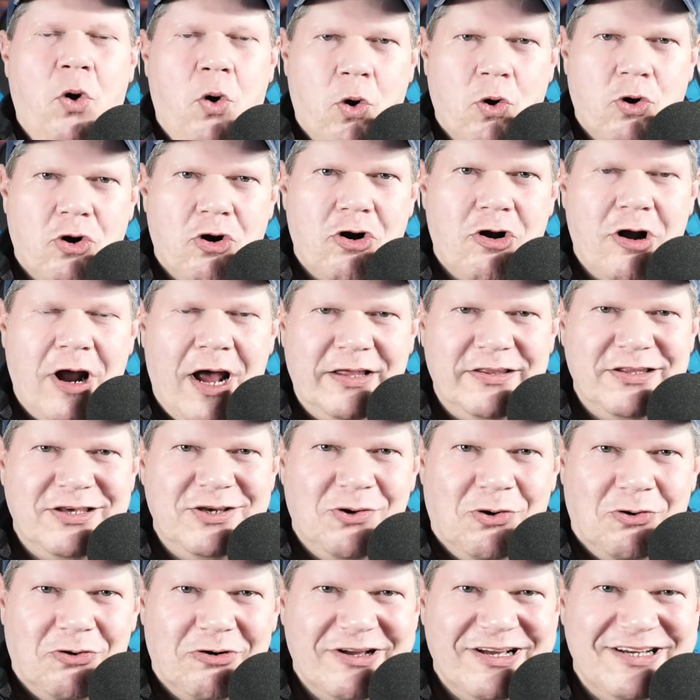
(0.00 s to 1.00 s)
Horror on the
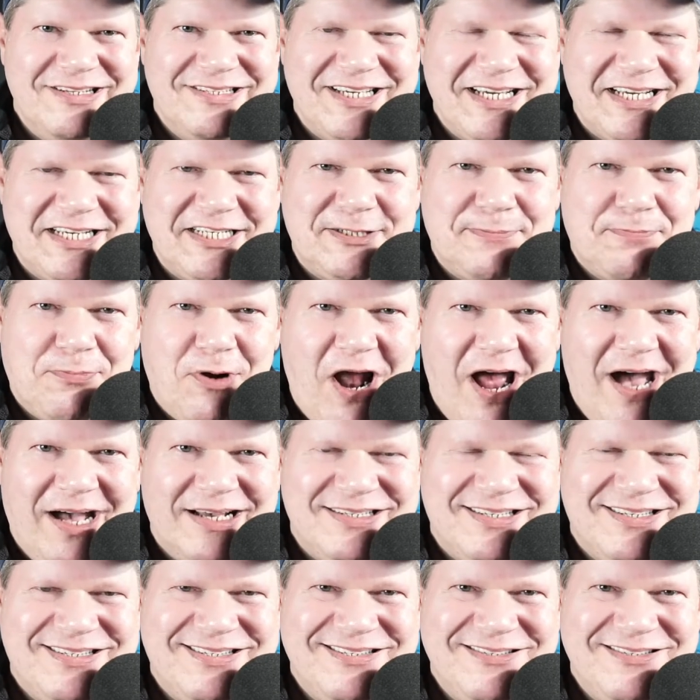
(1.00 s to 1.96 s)
Orient Express.